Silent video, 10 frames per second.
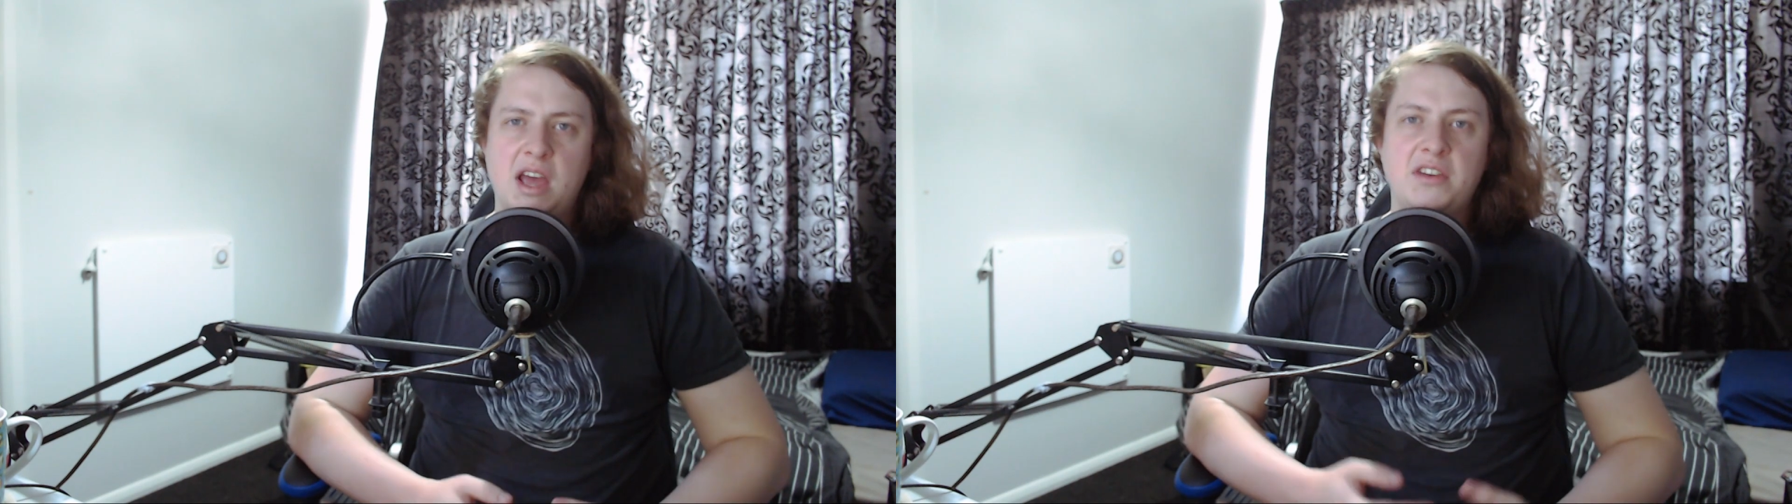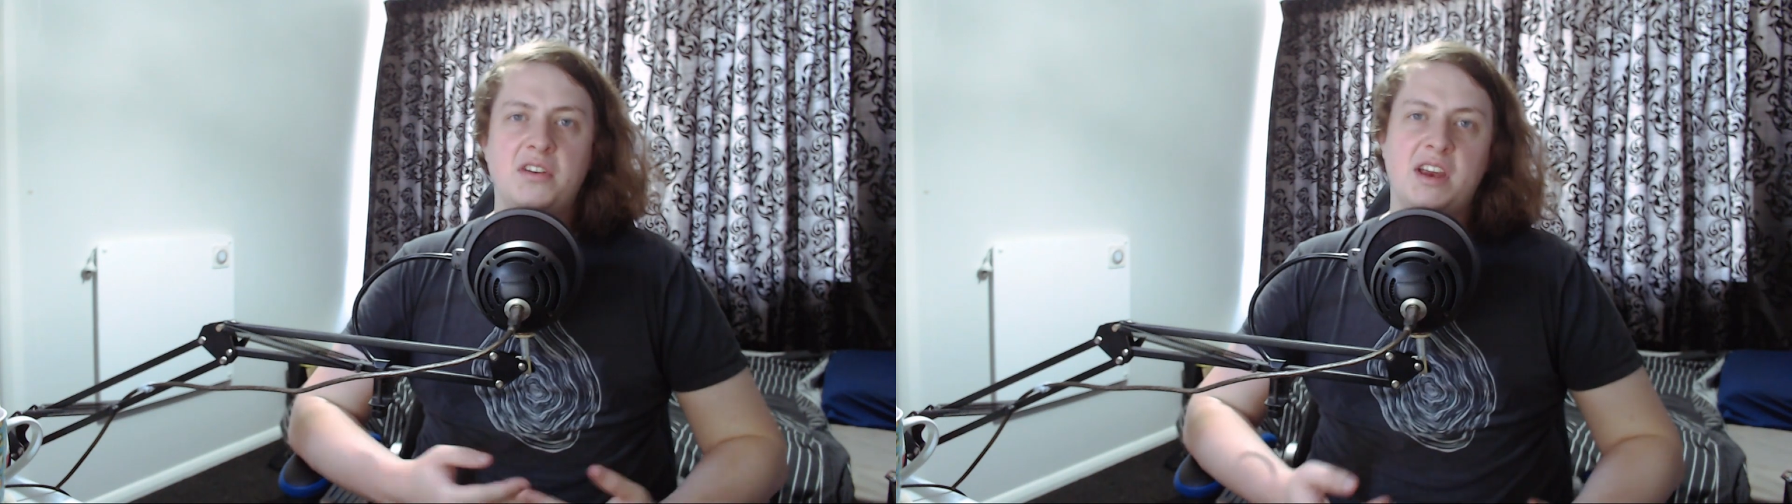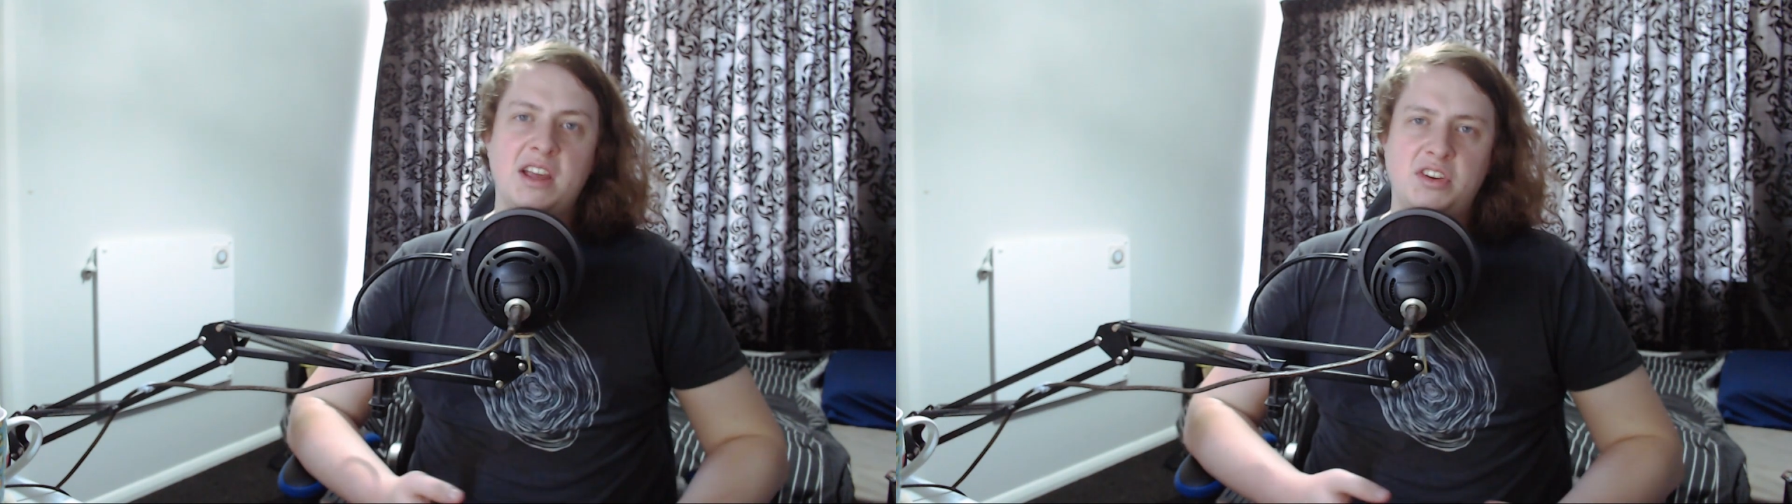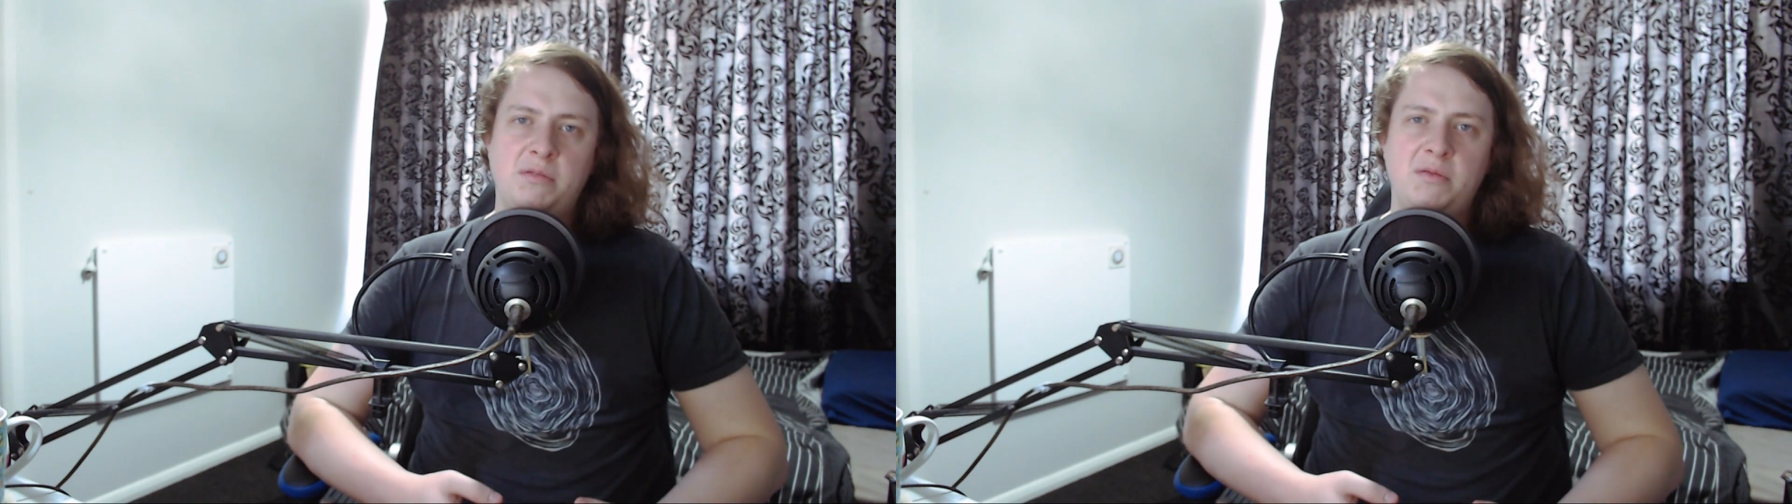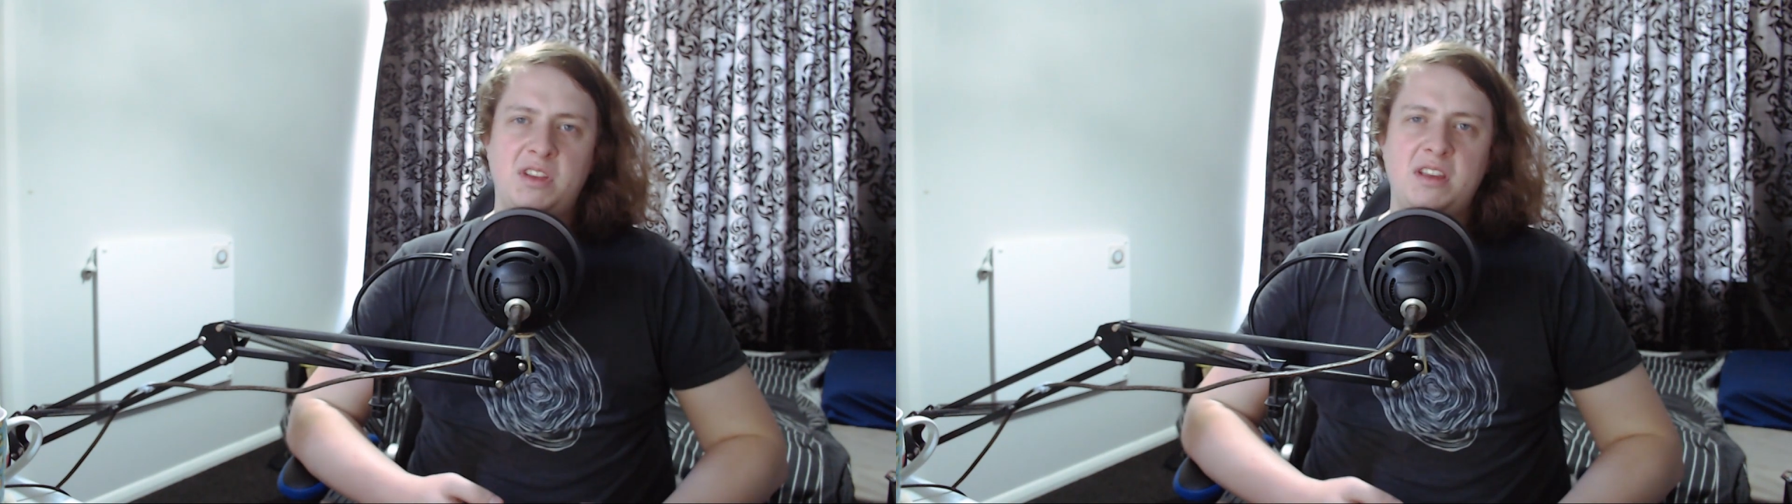and your
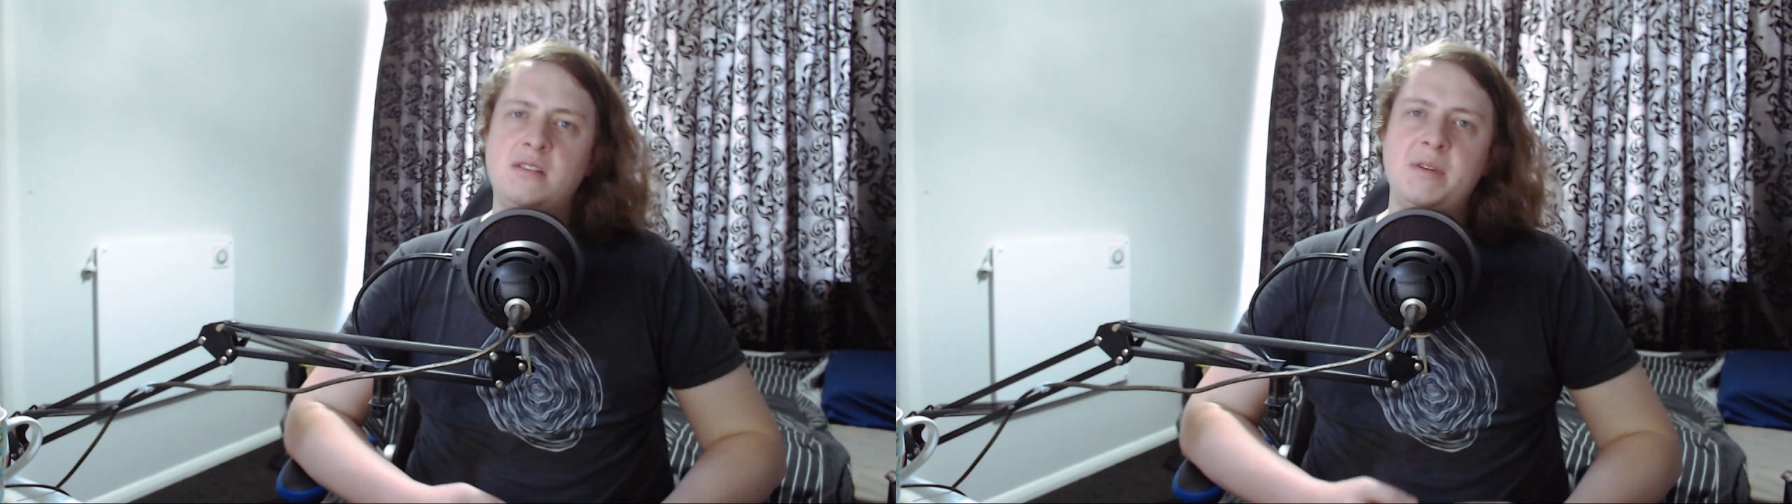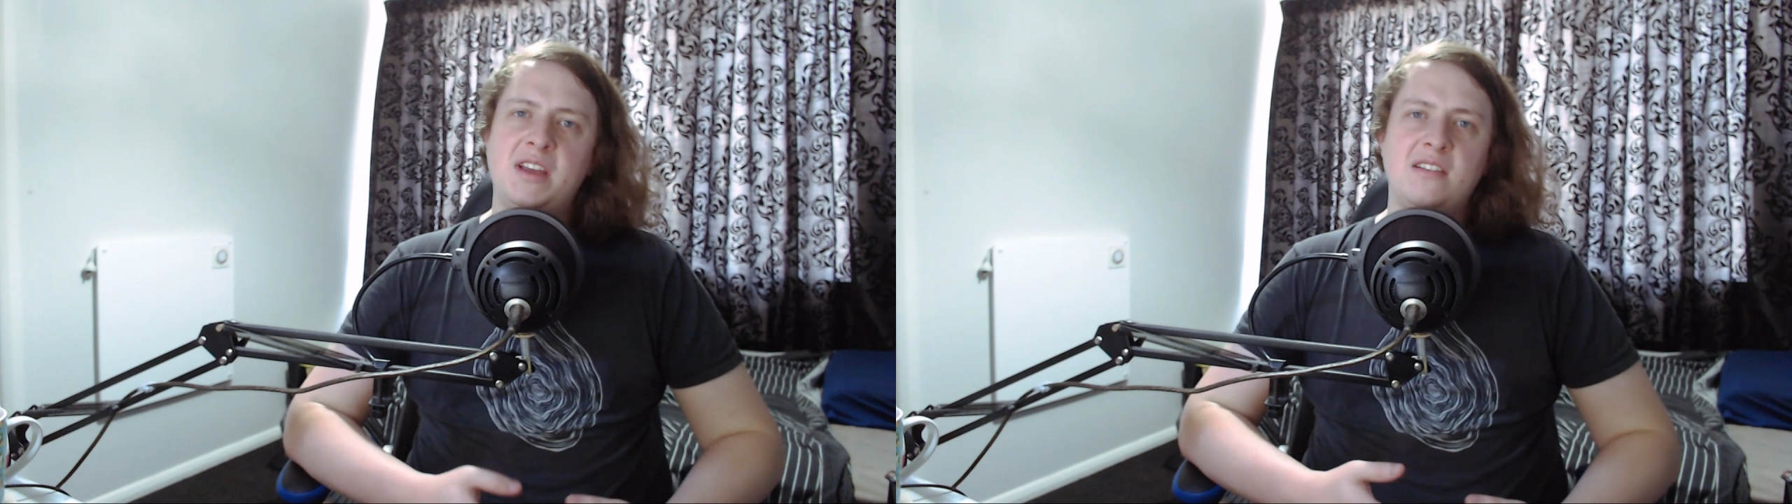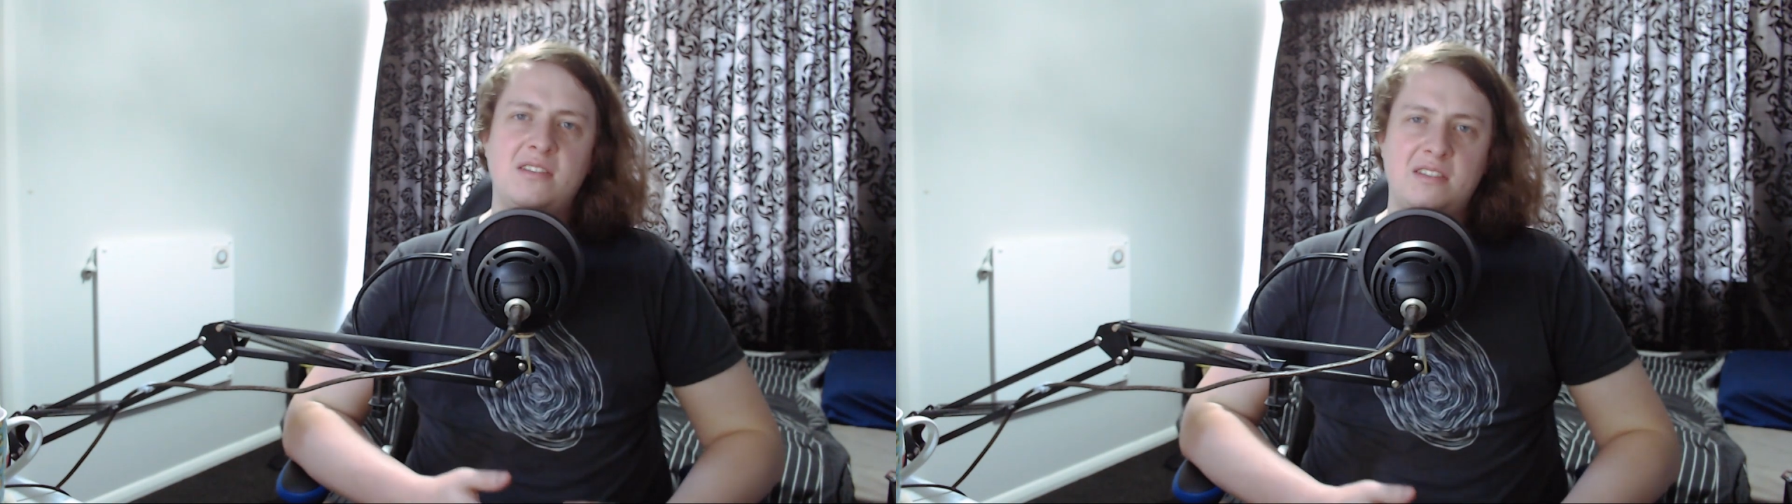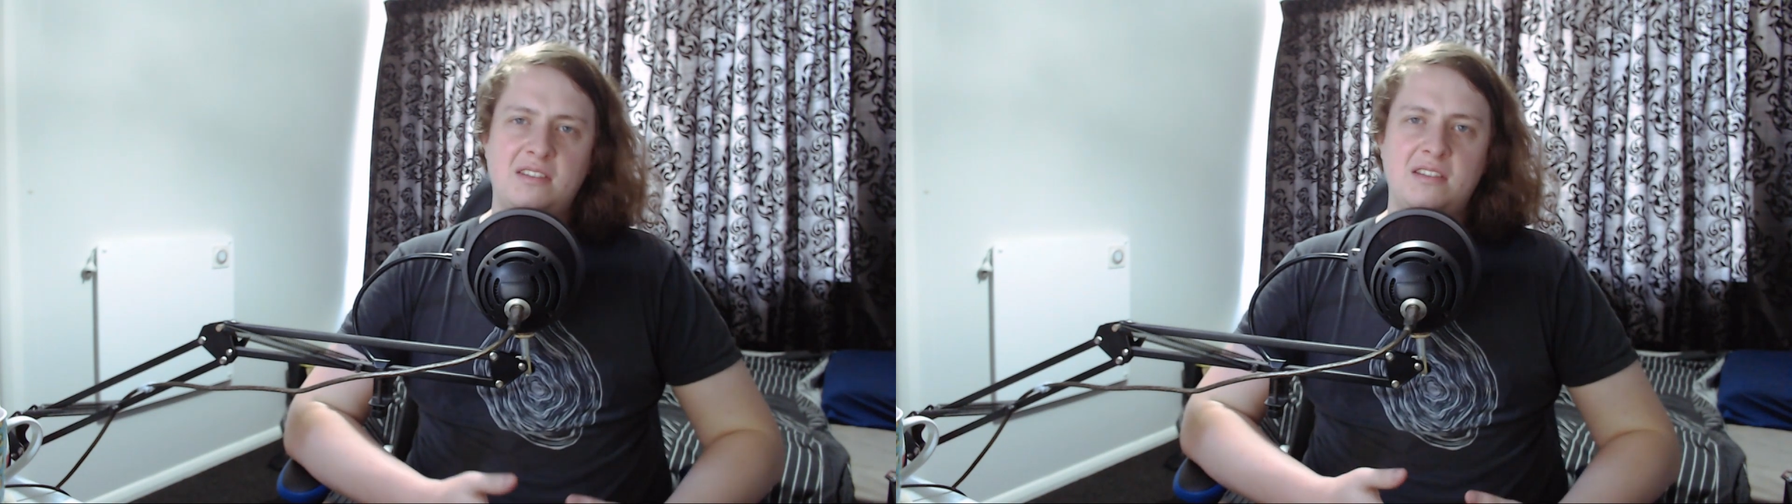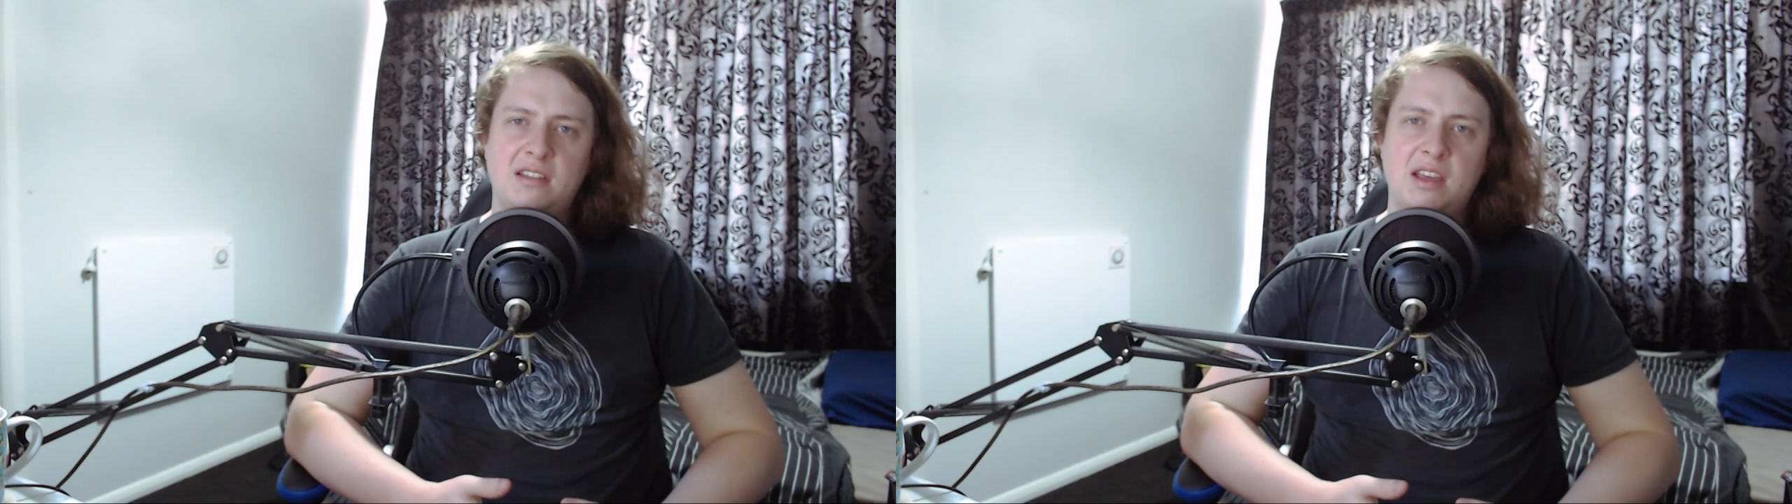connection will need to be
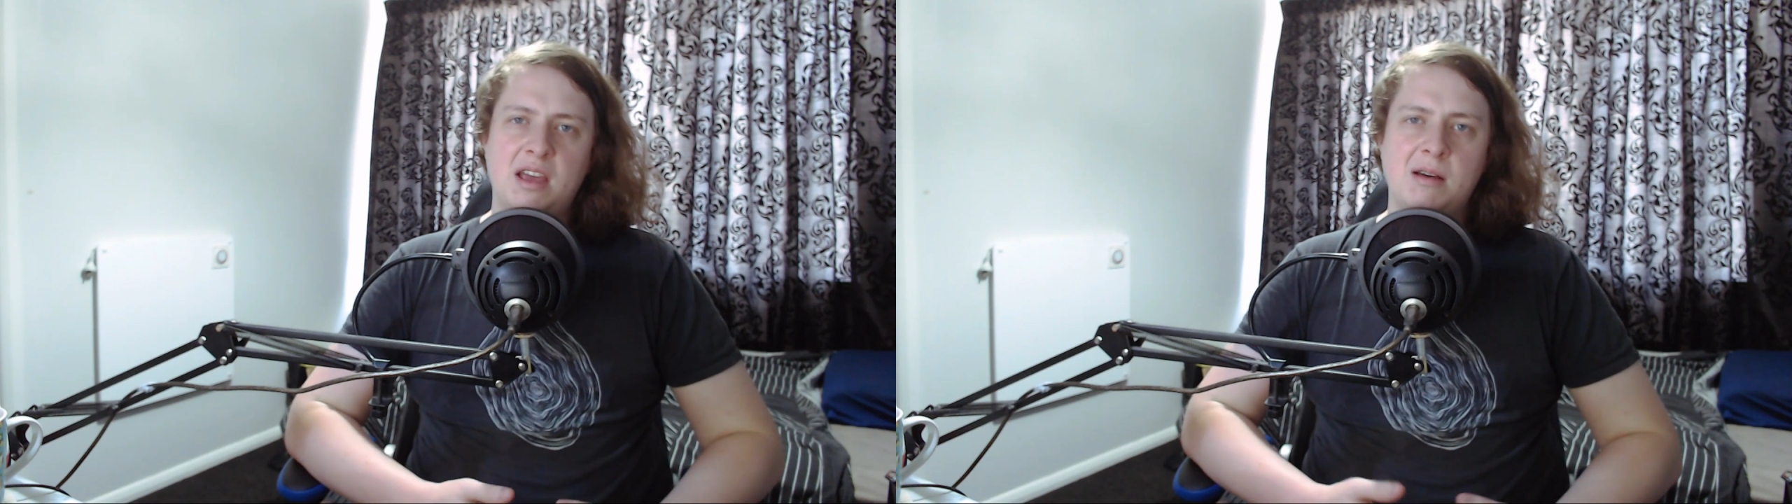consistently